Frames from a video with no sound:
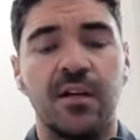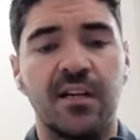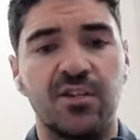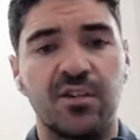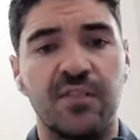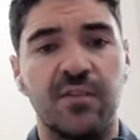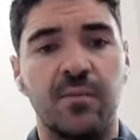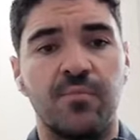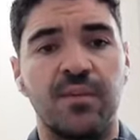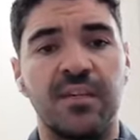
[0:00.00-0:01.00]
it should give
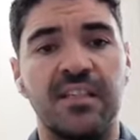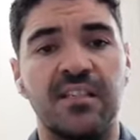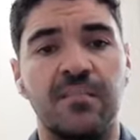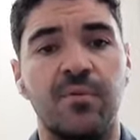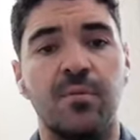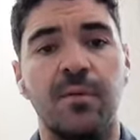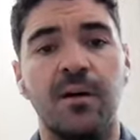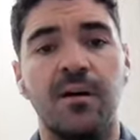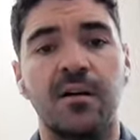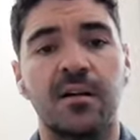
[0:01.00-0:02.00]
you a pretty decent
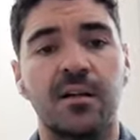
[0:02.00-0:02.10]
ballpark.